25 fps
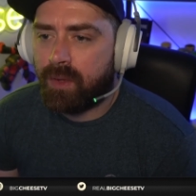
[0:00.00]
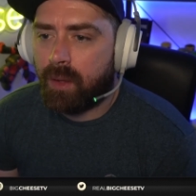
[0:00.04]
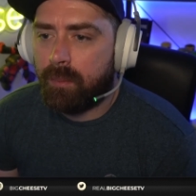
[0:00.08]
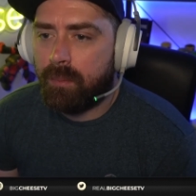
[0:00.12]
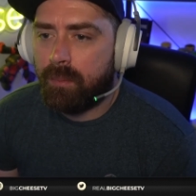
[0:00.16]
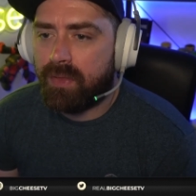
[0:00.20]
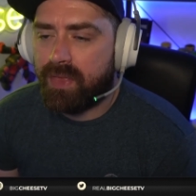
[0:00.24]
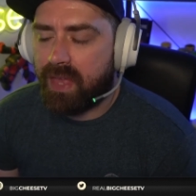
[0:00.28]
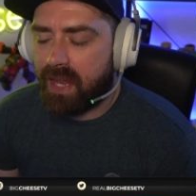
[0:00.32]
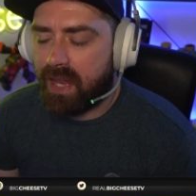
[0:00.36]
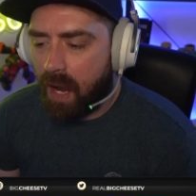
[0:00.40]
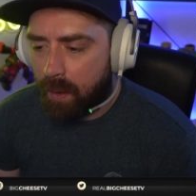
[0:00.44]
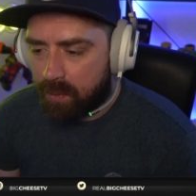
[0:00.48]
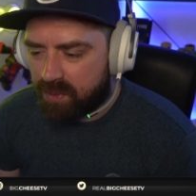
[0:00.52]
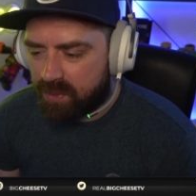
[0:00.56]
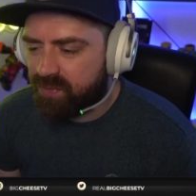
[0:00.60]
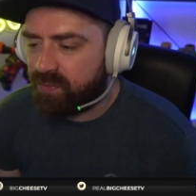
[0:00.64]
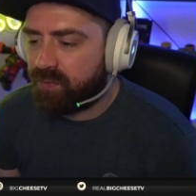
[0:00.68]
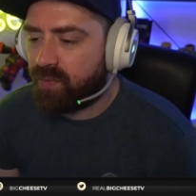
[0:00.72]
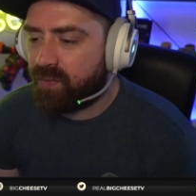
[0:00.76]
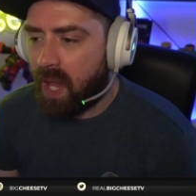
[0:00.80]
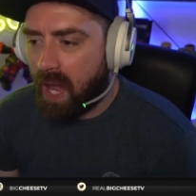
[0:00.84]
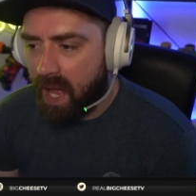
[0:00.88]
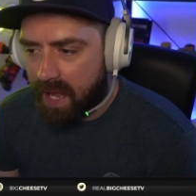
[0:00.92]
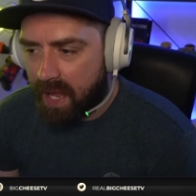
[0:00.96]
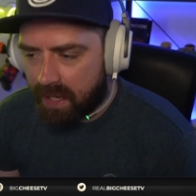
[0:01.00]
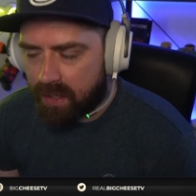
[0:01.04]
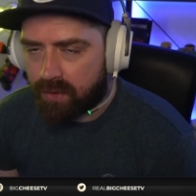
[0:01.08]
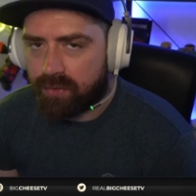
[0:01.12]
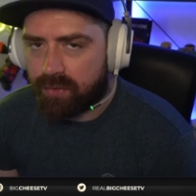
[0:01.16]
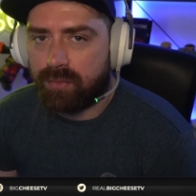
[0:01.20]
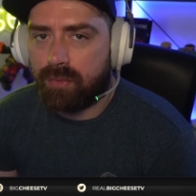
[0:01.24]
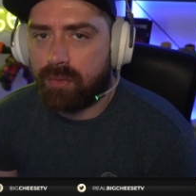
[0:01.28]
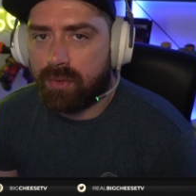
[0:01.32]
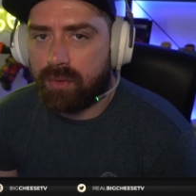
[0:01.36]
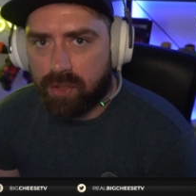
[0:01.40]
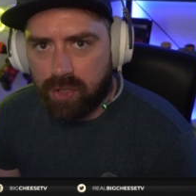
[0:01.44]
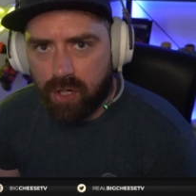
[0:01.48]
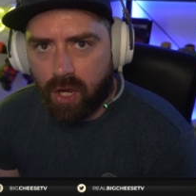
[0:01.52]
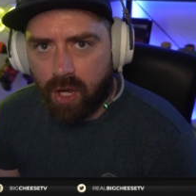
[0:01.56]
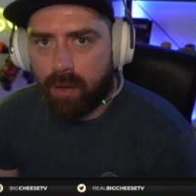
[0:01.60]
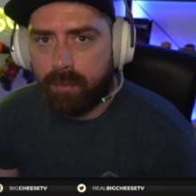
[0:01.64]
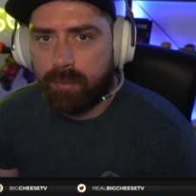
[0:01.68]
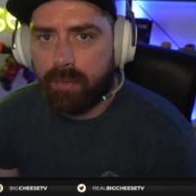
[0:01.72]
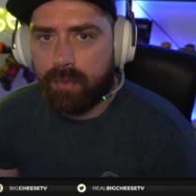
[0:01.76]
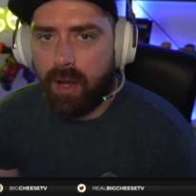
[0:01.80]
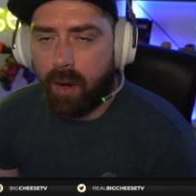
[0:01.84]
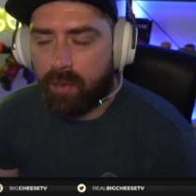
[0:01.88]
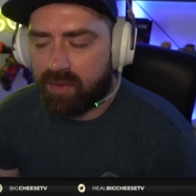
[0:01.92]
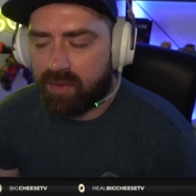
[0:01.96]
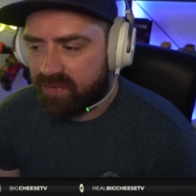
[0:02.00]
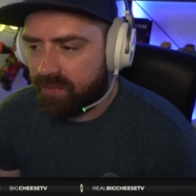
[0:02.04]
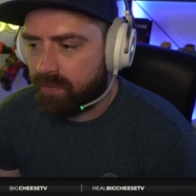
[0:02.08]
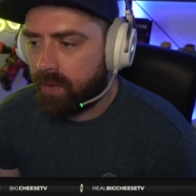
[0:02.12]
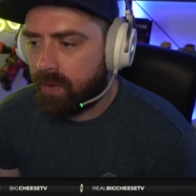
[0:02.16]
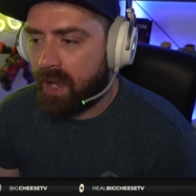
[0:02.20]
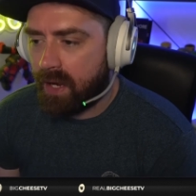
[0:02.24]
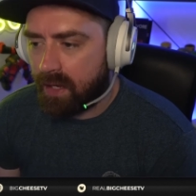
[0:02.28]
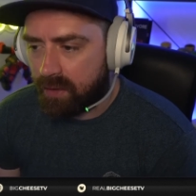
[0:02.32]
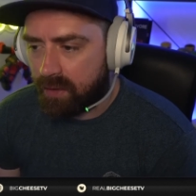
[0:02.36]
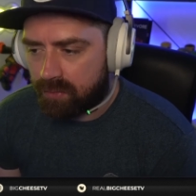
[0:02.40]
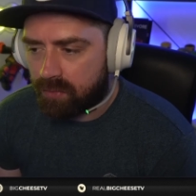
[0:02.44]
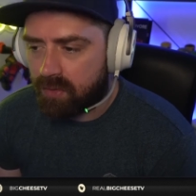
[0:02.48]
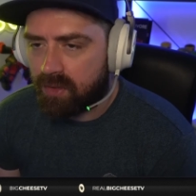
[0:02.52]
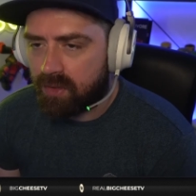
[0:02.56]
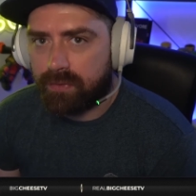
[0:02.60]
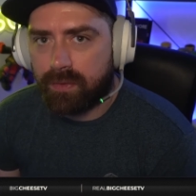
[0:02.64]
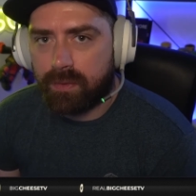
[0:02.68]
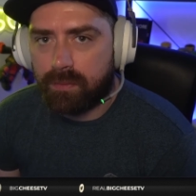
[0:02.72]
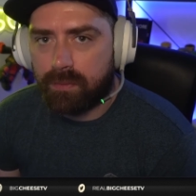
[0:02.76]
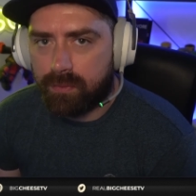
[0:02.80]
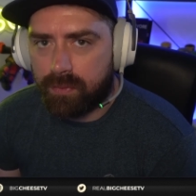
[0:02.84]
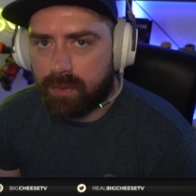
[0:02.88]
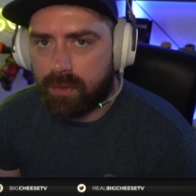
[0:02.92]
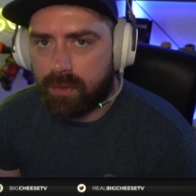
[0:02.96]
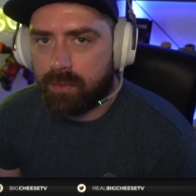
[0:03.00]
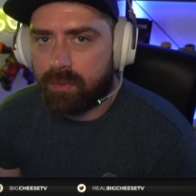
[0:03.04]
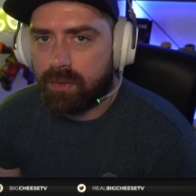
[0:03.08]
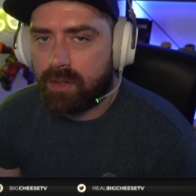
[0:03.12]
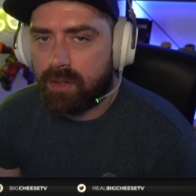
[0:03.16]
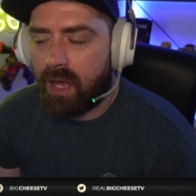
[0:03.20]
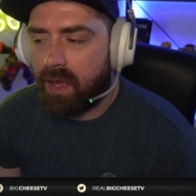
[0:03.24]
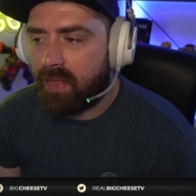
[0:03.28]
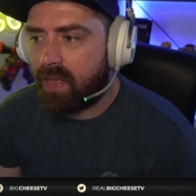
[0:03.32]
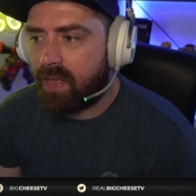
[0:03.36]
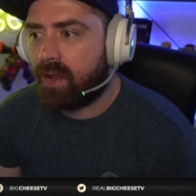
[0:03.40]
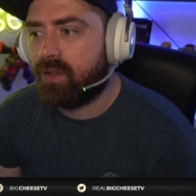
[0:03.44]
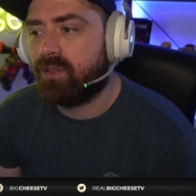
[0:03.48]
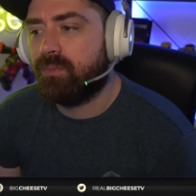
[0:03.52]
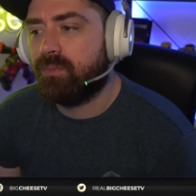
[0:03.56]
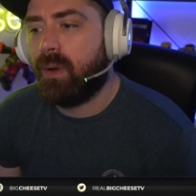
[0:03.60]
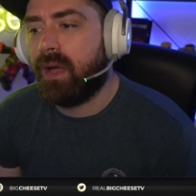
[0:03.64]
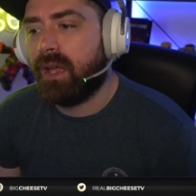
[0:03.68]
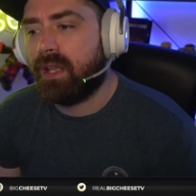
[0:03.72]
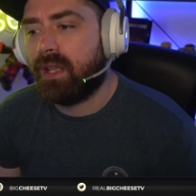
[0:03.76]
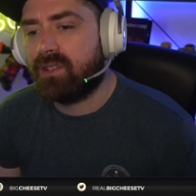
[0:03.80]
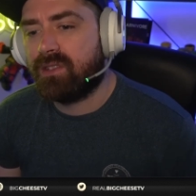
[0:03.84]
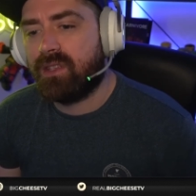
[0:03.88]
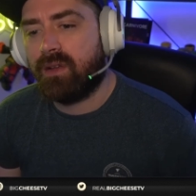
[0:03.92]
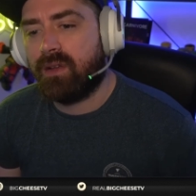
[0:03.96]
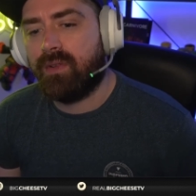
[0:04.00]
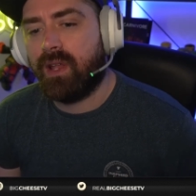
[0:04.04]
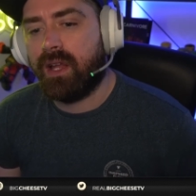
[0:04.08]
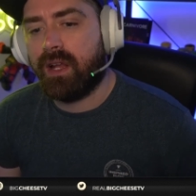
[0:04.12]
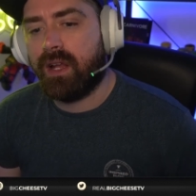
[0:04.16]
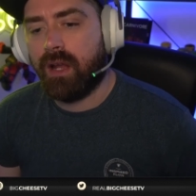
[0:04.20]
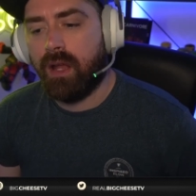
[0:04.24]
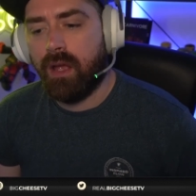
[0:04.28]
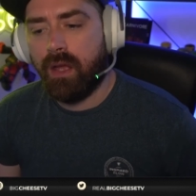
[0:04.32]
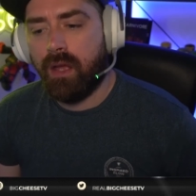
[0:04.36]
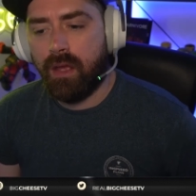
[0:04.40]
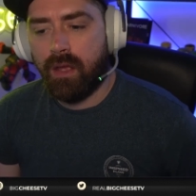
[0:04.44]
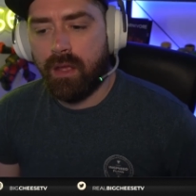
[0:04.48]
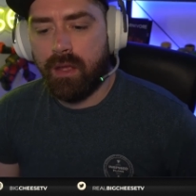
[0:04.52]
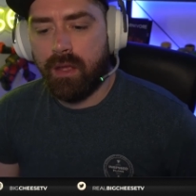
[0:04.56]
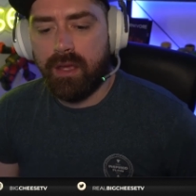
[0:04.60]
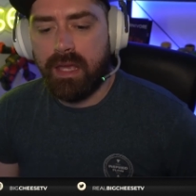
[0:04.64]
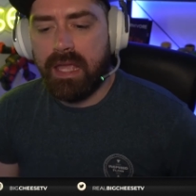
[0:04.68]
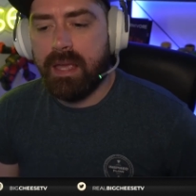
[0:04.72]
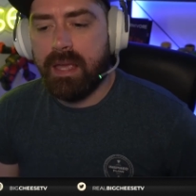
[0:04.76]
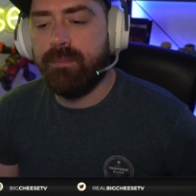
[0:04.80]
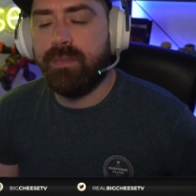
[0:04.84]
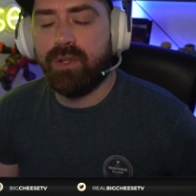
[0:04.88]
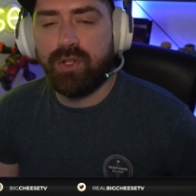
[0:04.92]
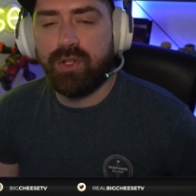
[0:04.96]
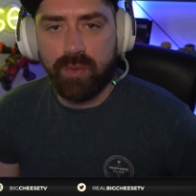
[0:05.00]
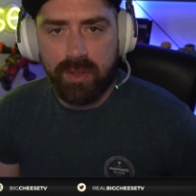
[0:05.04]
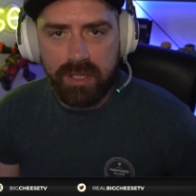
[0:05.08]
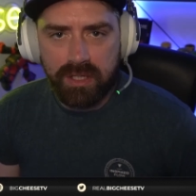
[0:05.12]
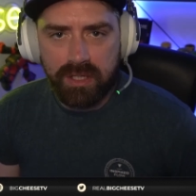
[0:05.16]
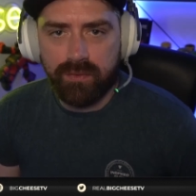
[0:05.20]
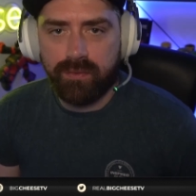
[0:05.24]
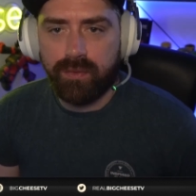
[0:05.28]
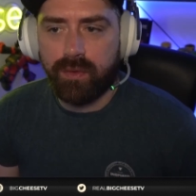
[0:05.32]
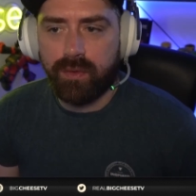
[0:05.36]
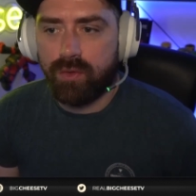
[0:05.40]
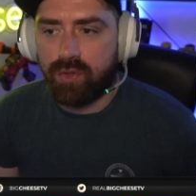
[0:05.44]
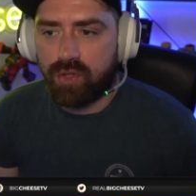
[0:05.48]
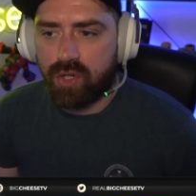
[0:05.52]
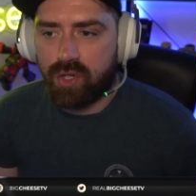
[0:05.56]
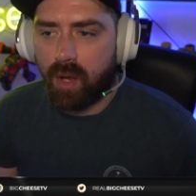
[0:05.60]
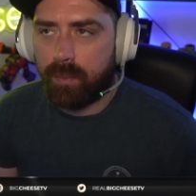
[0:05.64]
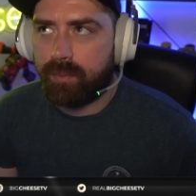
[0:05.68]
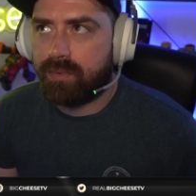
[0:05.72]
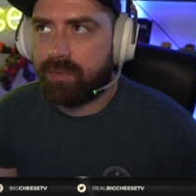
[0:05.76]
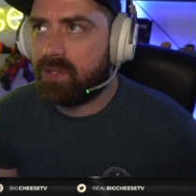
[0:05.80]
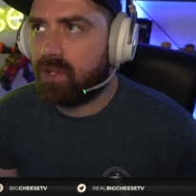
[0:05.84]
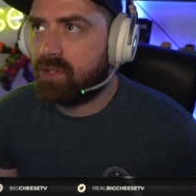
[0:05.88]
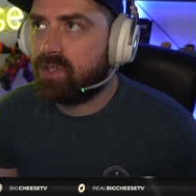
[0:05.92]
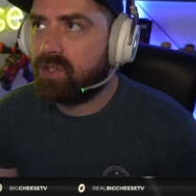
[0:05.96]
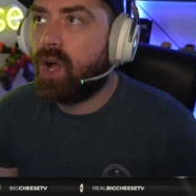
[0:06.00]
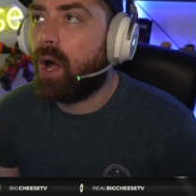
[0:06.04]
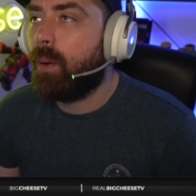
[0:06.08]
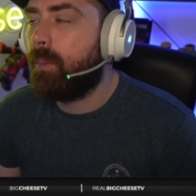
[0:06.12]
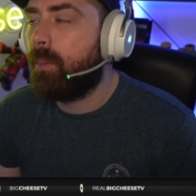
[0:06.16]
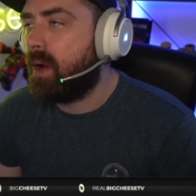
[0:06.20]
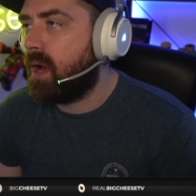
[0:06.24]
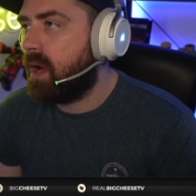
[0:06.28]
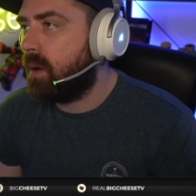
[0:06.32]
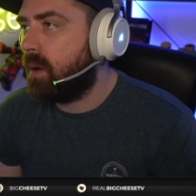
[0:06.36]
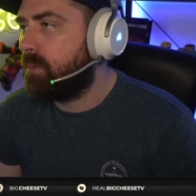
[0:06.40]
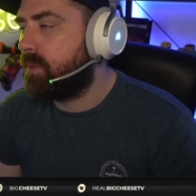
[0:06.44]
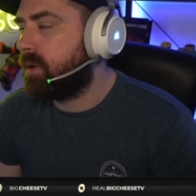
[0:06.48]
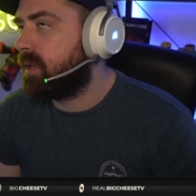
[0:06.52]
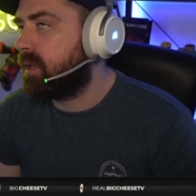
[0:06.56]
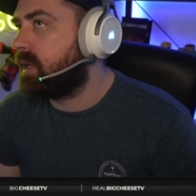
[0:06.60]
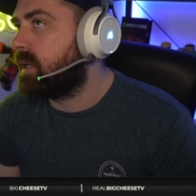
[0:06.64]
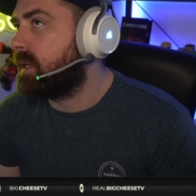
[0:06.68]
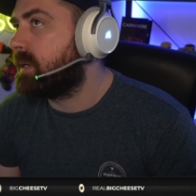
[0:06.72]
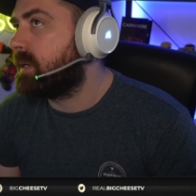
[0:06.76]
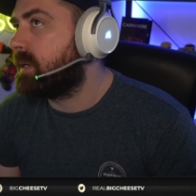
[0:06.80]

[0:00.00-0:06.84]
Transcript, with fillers: But then I was flying through the shop. I was flying through the food. And then I was buying stuff like in between food shops to top up and